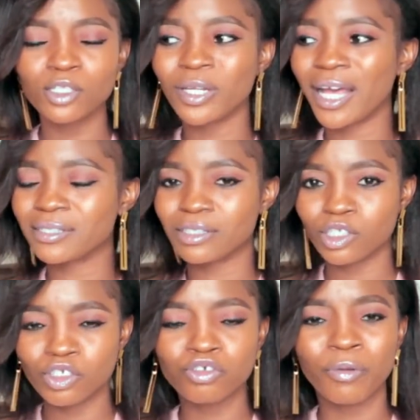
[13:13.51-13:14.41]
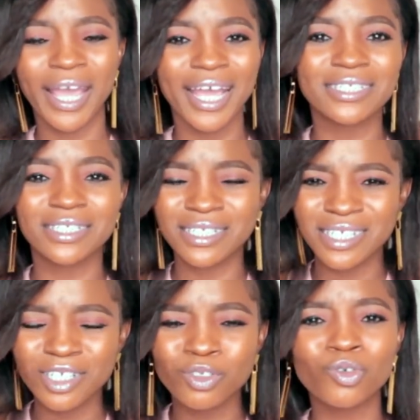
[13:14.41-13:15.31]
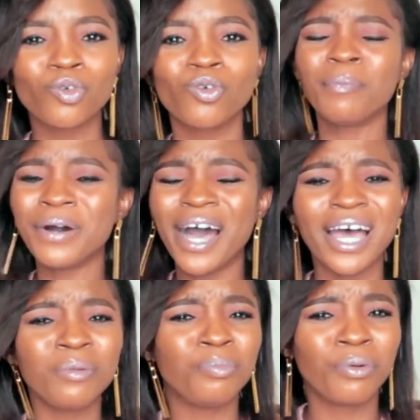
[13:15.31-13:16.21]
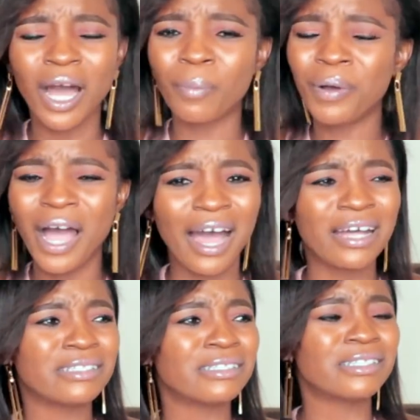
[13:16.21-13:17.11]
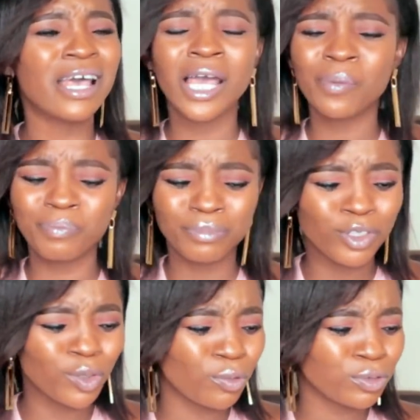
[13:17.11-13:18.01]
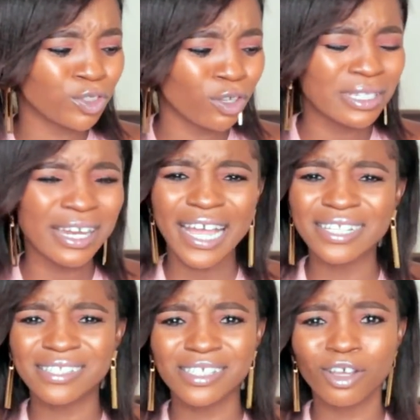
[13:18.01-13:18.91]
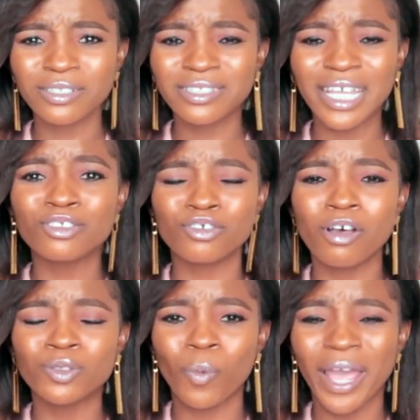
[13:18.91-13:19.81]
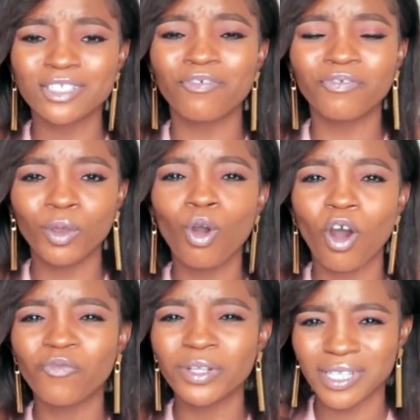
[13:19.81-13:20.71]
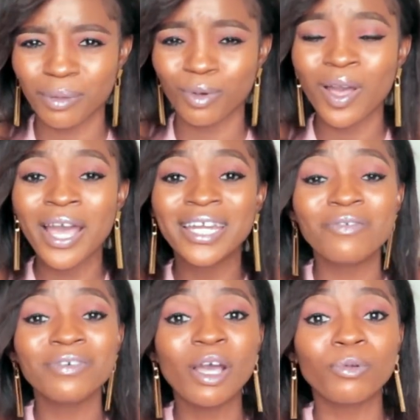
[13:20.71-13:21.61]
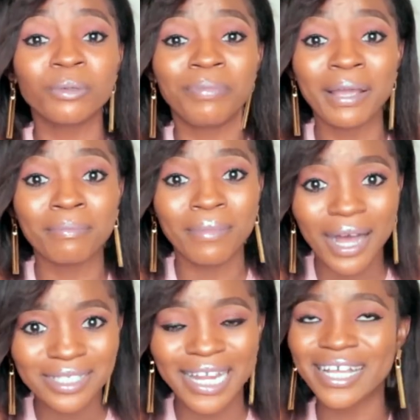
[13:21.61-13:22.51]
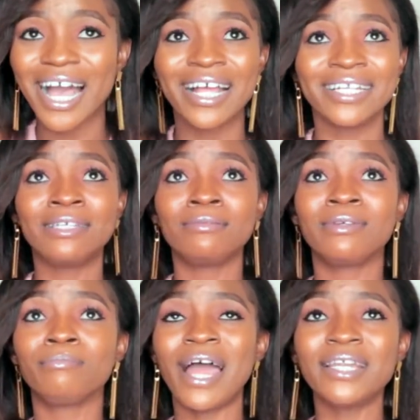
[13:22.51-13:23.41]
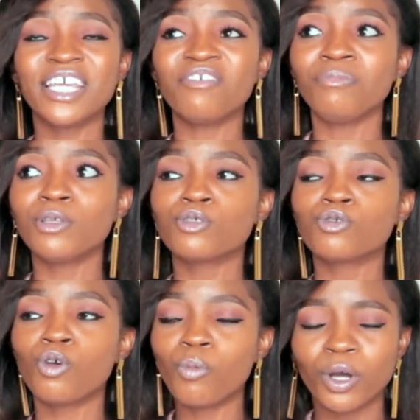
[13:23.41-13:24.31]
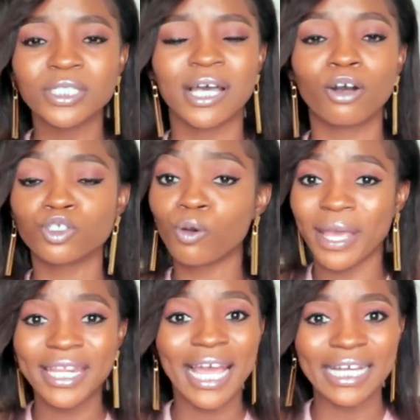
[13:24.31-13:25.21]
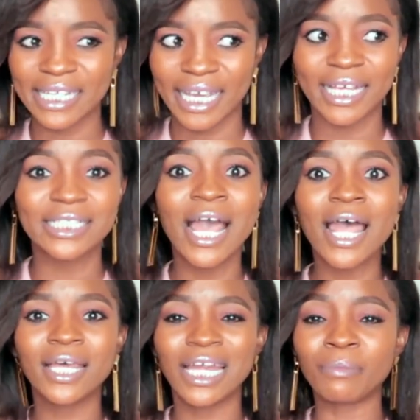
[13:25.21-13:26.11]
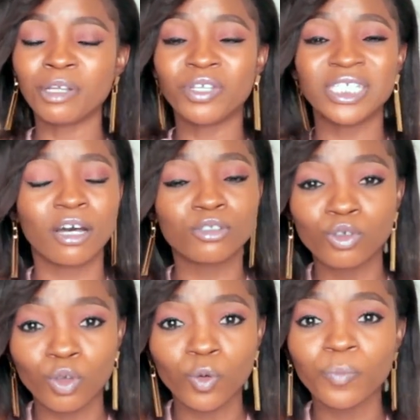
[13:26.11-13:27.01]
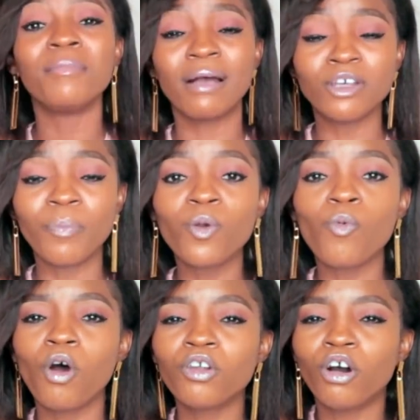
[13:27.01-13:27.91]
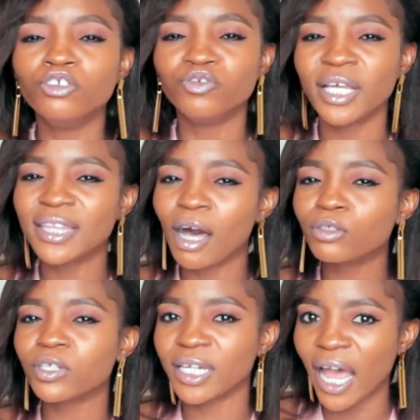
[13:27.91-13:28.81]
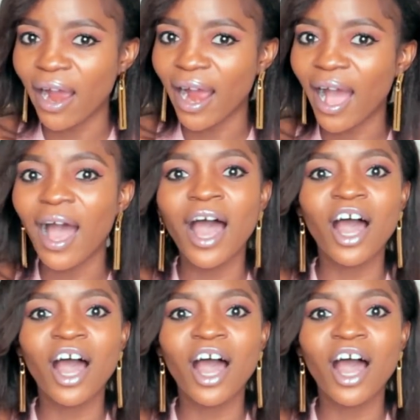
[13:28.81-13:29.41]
So that's thread, needle, pad, bra, pants, you know, just nighty, just things to just wear to feel comfortable. They even said we should buy masks. Like, the man gave me so much, so many ideas that I'm just reaching out to you. I mean, I'm dropping 100,000 naira.